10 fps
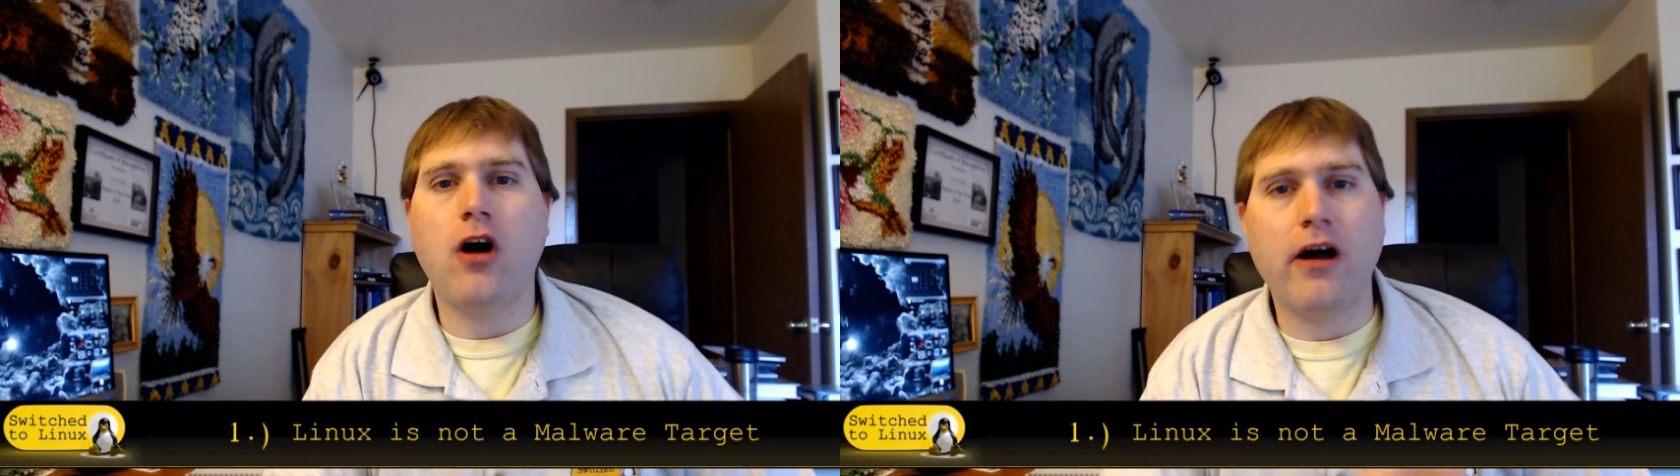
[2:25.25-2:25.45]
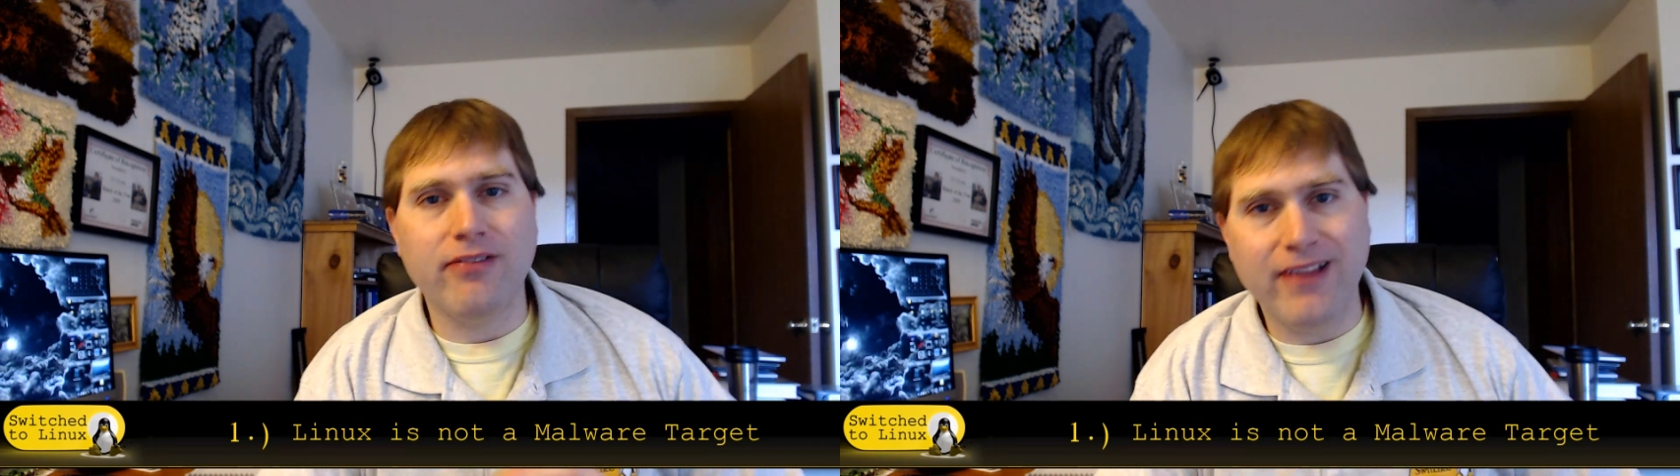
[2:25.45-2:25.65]

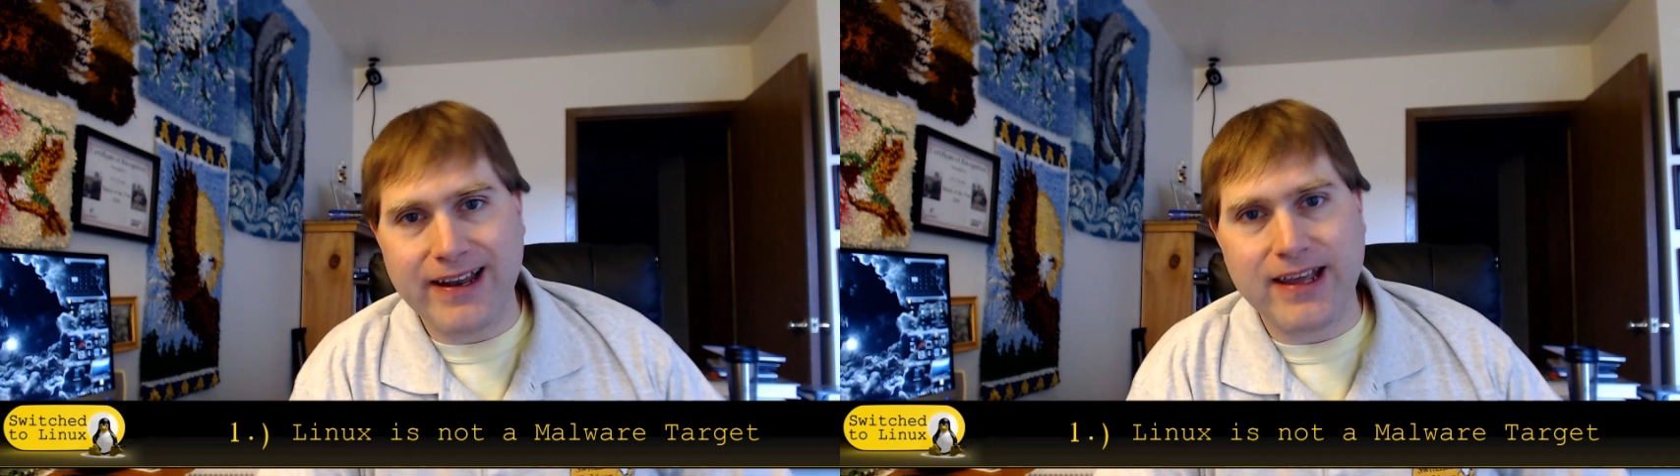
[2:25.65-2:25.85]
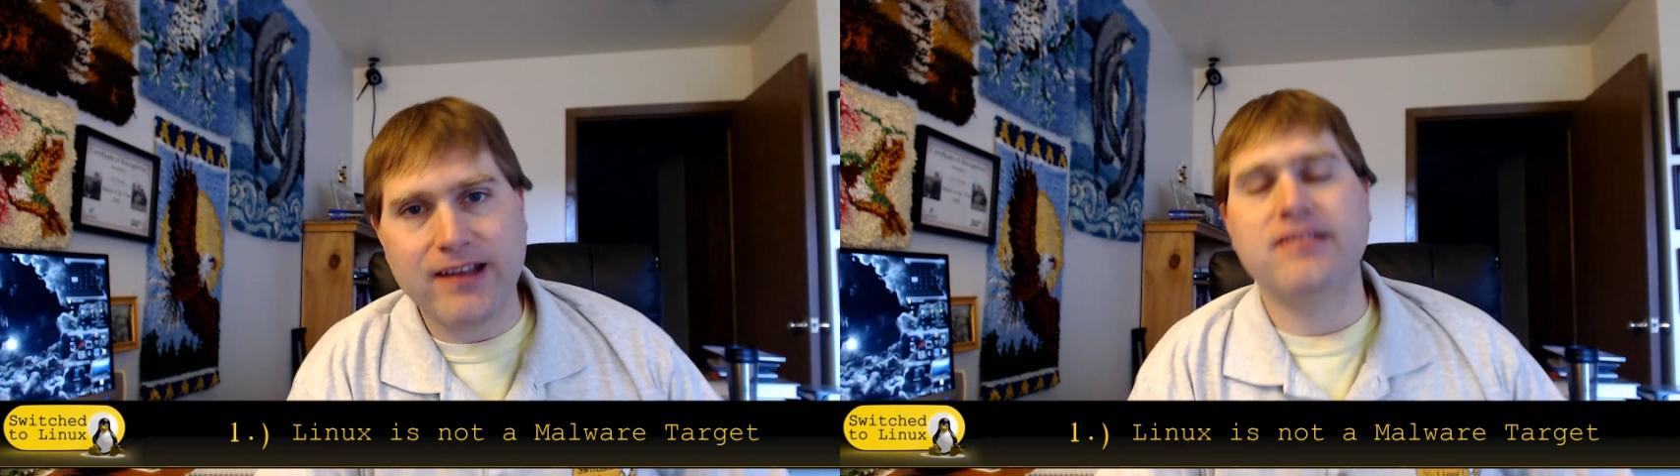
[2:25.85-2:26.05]
on
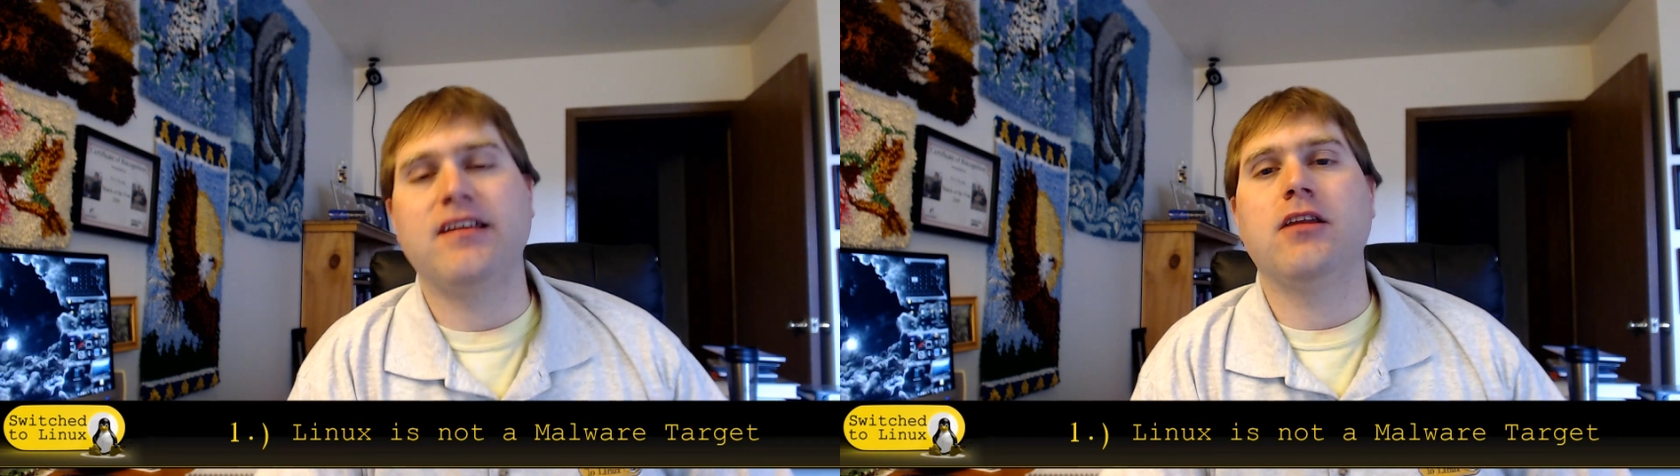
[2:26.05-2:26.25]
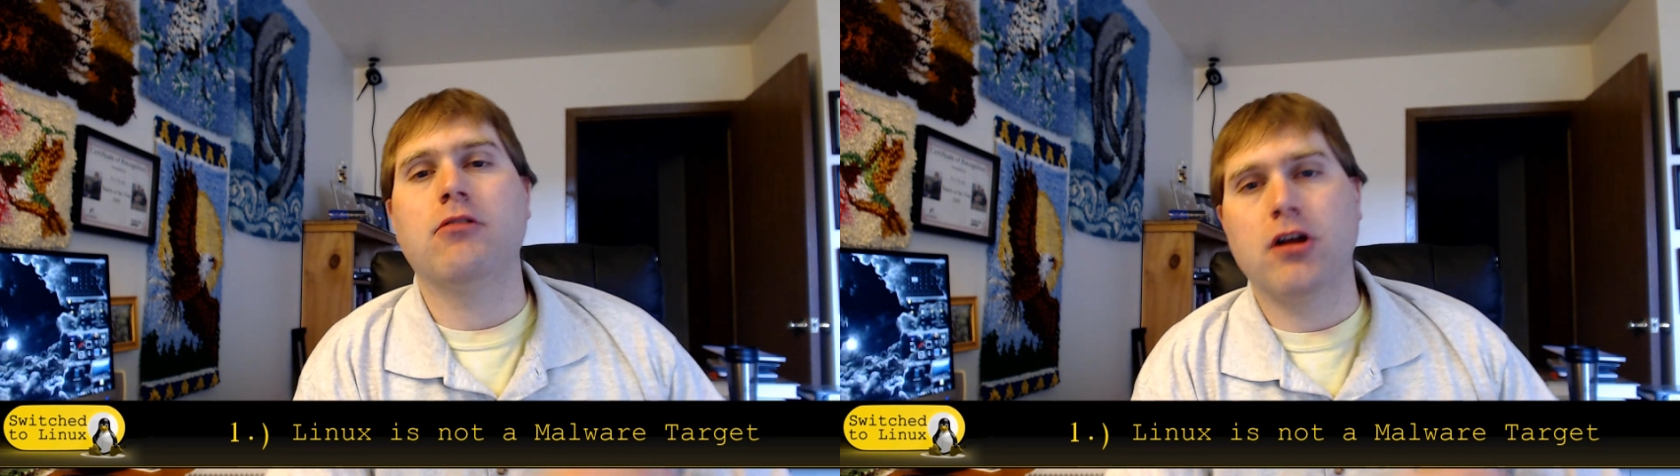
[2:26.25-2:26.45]
Linux
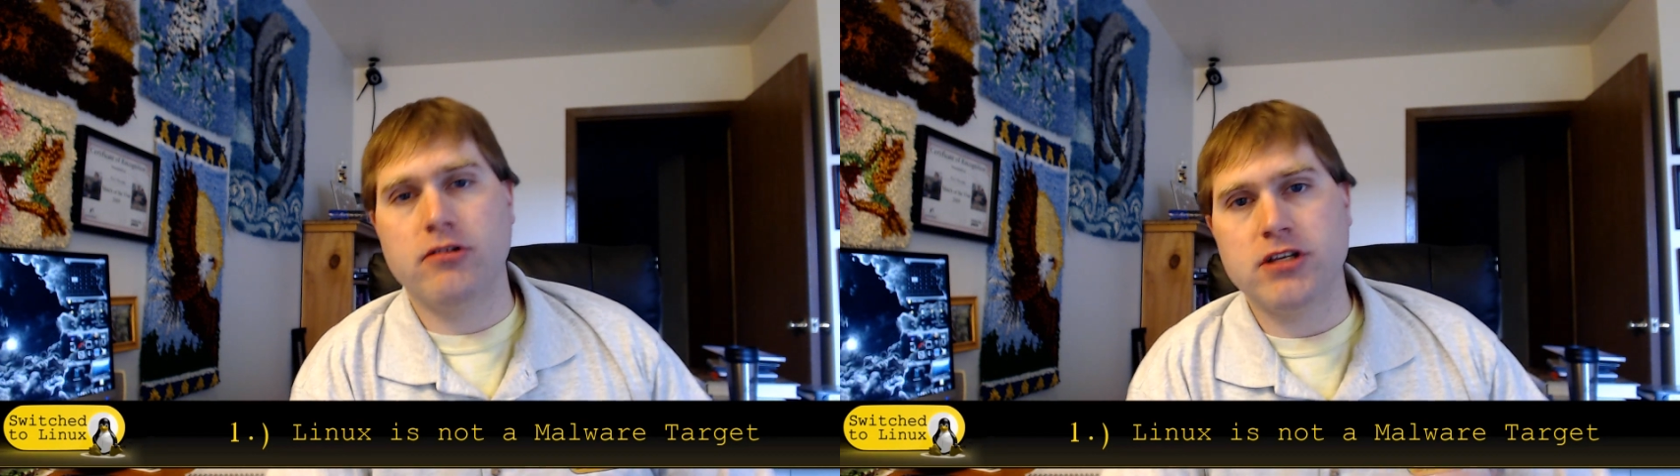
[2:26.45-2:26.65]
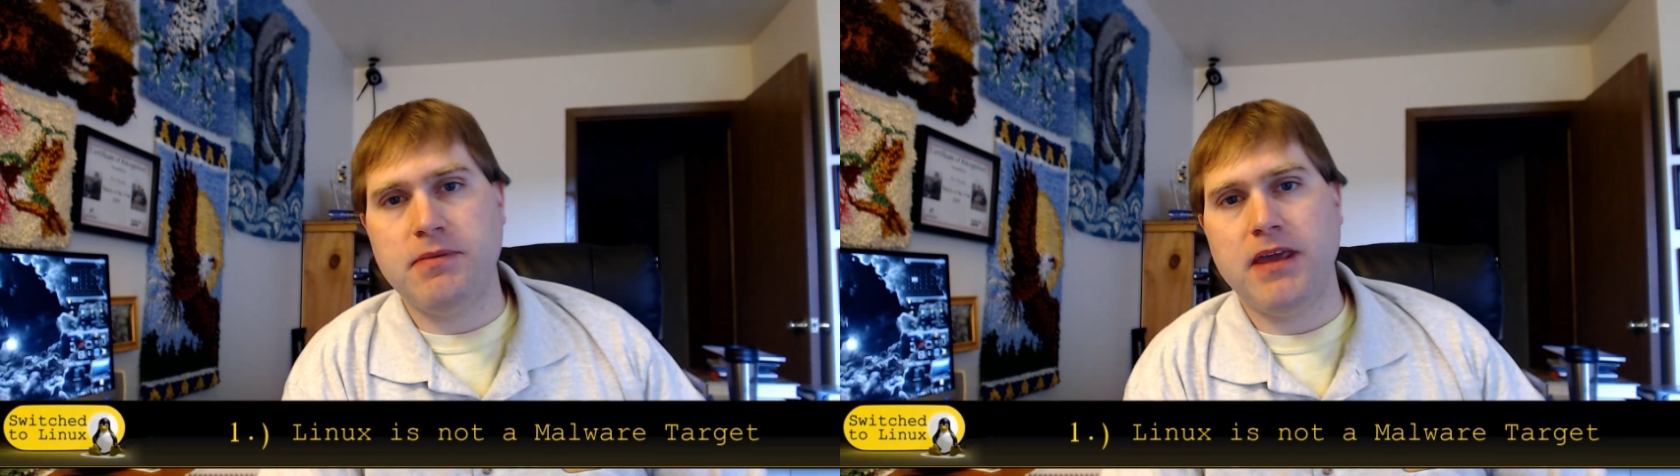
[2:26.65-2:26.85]
than you are
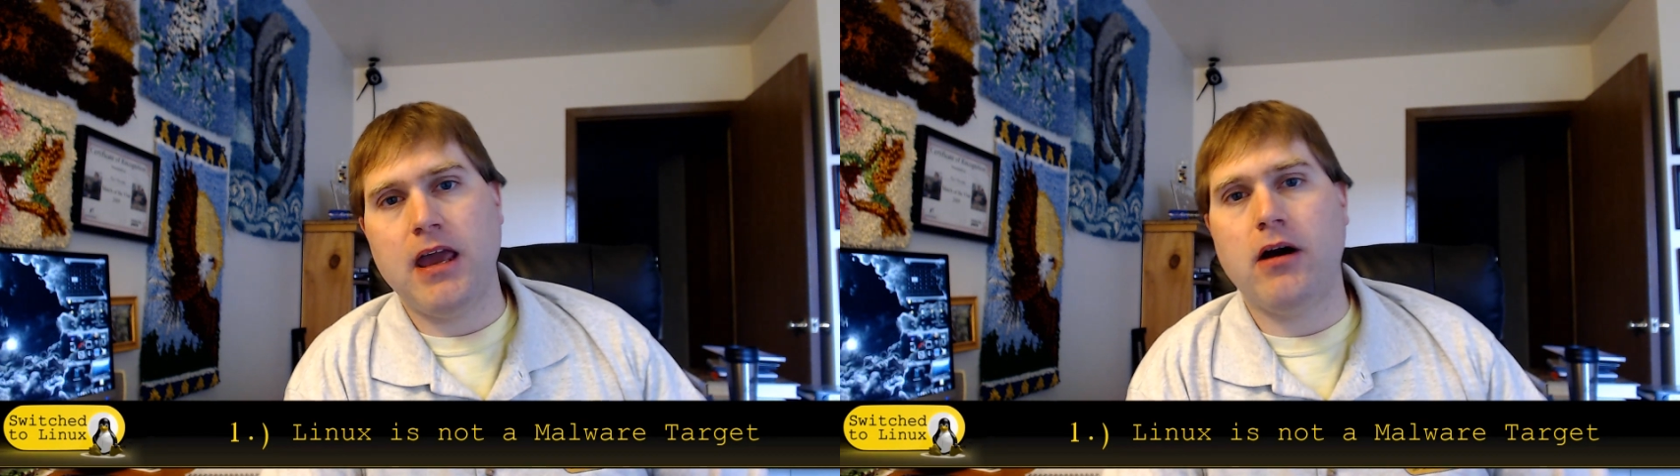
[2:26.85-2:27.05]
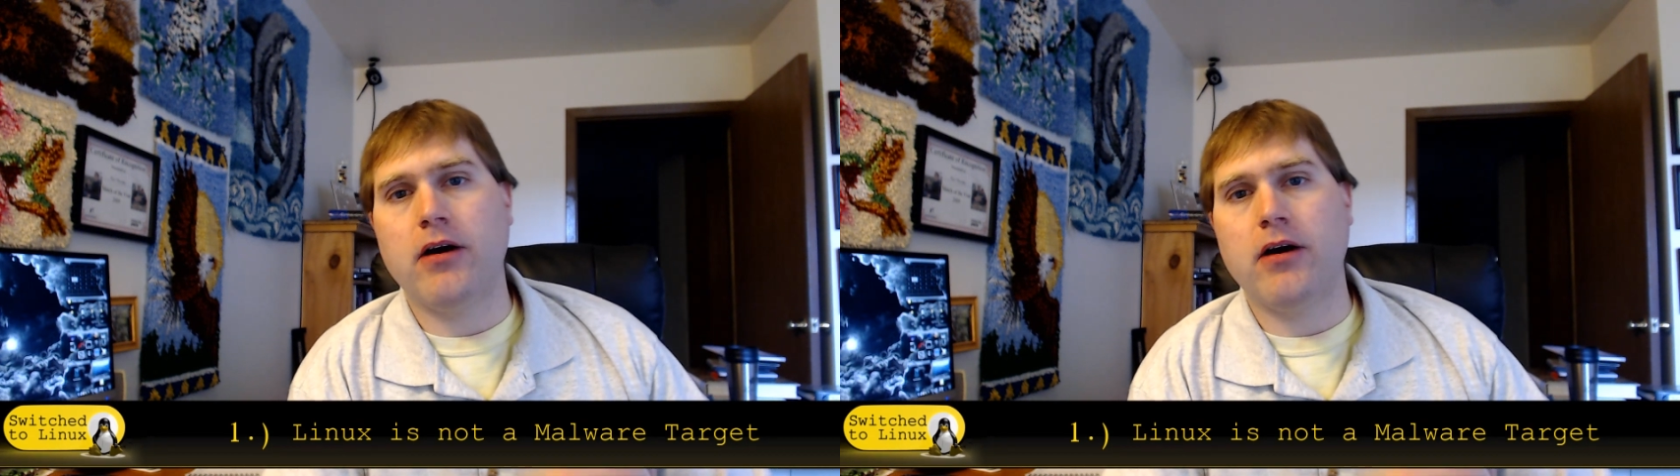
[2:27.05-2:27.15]
going to be